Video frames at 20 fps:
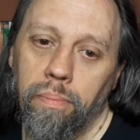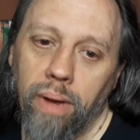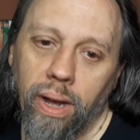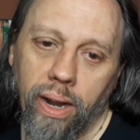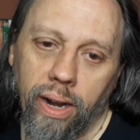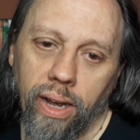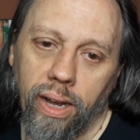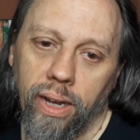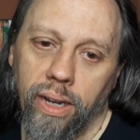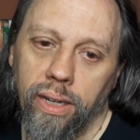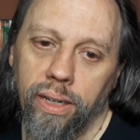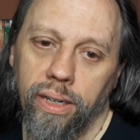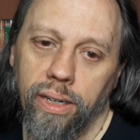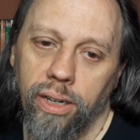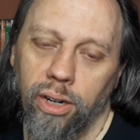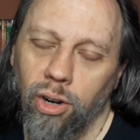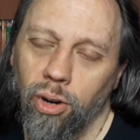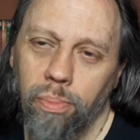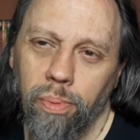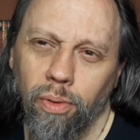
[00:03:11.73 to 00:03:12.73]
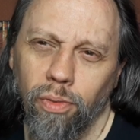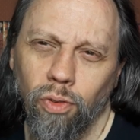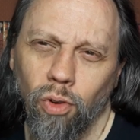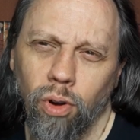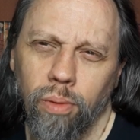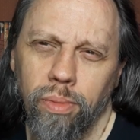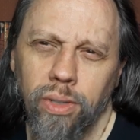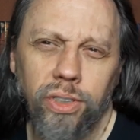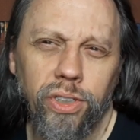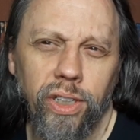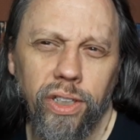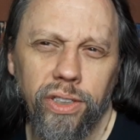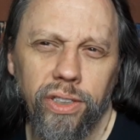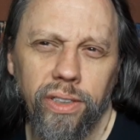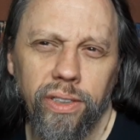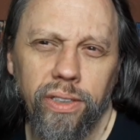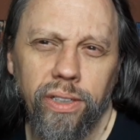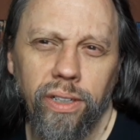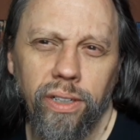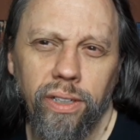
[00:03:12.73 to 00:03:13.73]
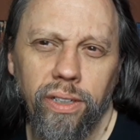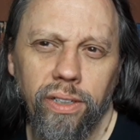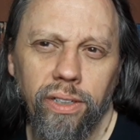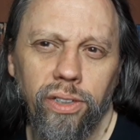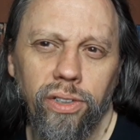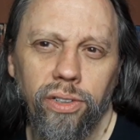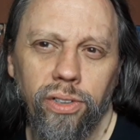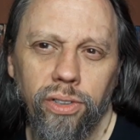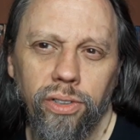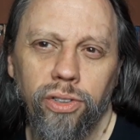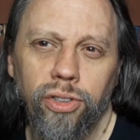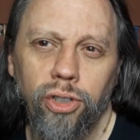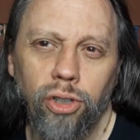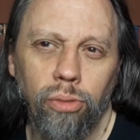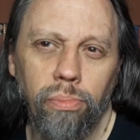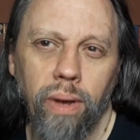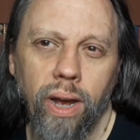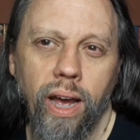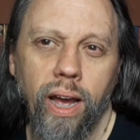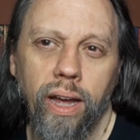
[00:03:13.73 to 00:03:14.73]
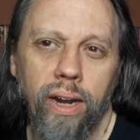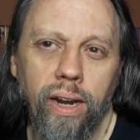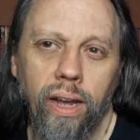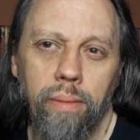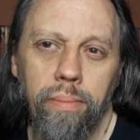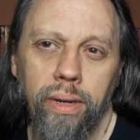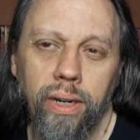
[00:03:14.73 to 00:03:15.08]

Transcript: But uh, her performance isn't too bad.